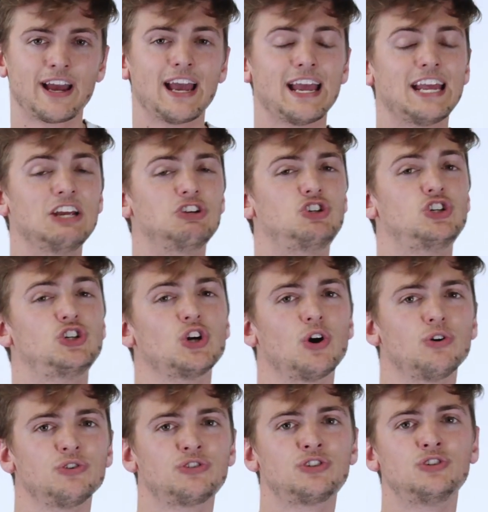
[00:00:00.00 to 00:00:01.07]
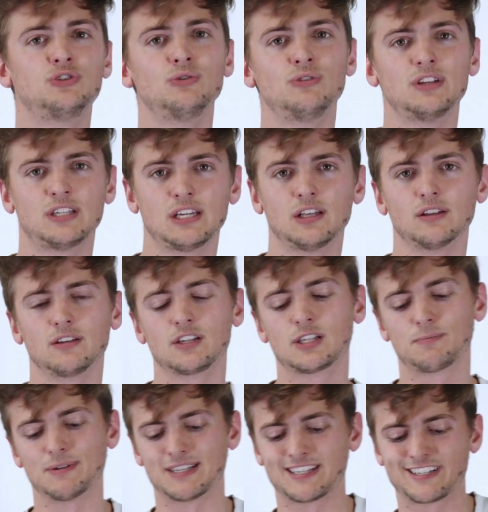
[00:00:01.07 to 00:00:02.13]
He chose to do this healing
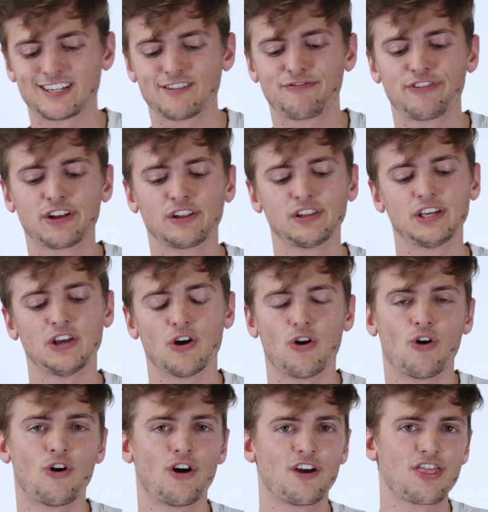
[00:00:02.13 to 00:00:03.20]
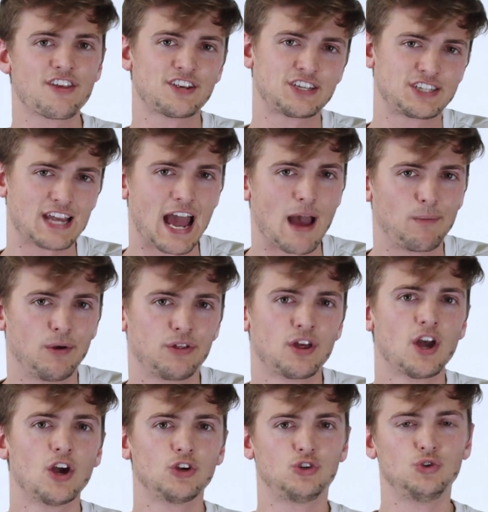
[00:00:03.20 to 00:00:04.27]
specifically on the Sabbath
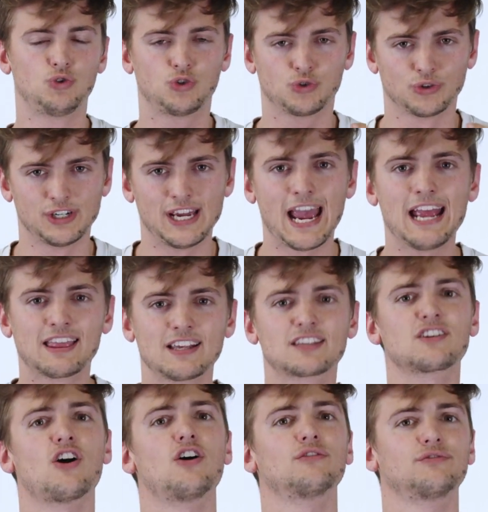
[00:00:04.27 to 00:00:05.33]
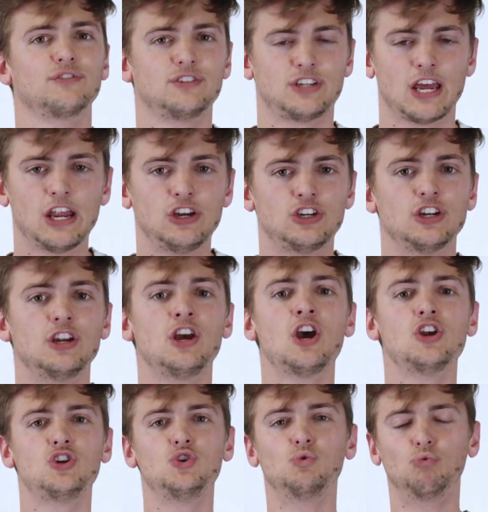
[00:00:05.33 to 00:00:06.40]
to create this confrontation,
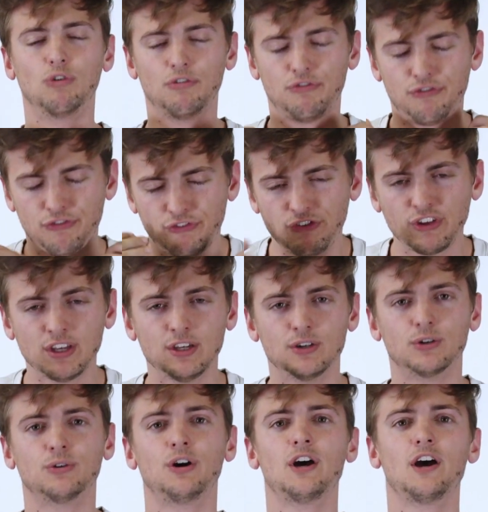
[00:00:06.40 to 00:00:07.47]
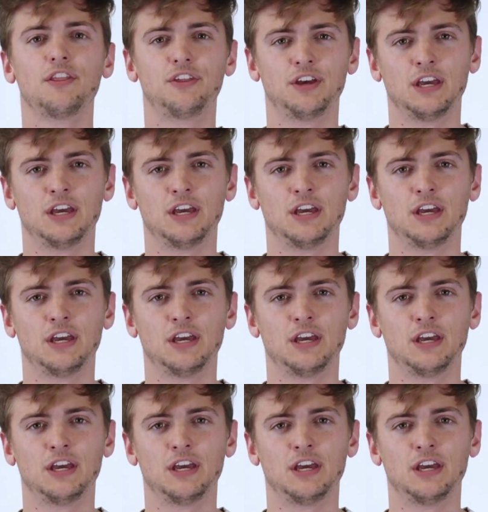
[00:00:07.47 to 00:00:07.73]
to reveal the